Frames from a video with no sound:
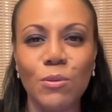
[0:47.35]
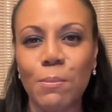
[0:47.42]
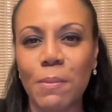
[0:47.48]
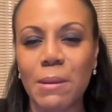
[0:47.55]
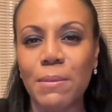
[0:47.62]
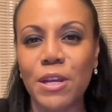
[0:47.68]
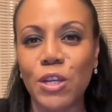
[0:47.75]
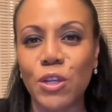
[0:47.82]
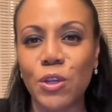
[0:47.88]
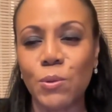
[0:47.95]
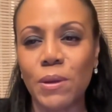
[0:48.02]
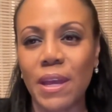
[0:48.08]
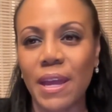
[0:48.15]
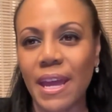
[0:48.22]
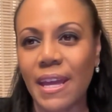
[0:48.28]
Maybe you
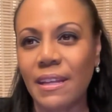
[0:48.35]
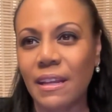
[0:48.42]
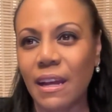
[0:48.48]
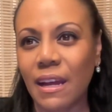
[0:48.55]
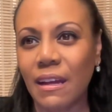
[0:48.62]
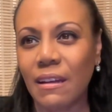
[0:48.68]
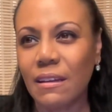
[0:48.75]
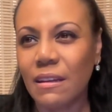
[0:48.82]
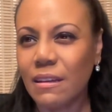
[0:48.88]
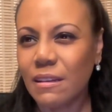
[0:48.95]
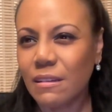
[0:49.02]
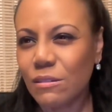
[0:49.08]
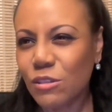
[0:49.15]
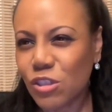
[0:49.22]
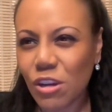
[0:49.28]
can
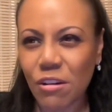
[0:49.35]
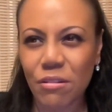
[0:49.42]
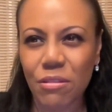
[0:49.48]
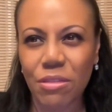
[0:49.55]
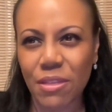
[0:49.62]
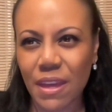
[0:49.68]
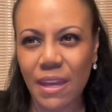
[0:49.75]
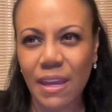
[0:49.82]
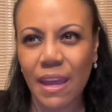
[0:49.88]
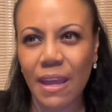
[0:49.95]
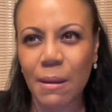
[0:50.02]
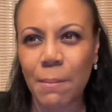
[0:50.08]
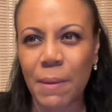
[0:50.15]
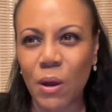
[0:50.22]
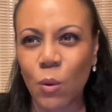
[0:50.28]
start
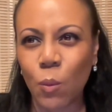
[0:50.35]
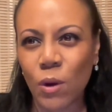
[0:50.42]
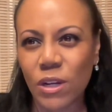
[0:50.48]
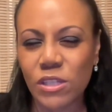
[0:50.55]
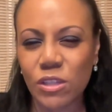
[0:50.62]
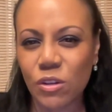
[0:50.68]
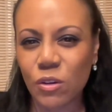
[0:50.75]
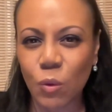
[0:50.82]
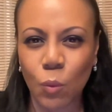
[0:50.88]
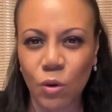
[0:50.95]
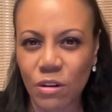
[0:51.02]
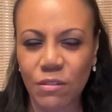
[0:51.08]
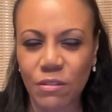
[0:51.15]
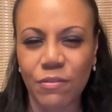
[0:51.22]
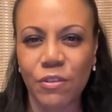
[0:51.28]
thinking about what's going to
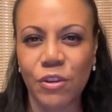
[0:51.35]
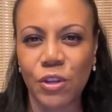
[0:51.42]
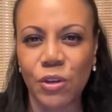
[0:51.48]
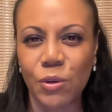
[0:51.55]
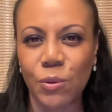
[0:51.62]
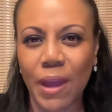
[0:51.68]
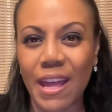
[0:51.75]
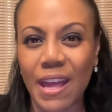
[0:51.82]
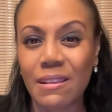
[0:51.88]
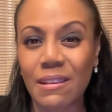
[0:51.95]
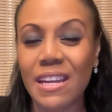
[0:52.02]
work for you and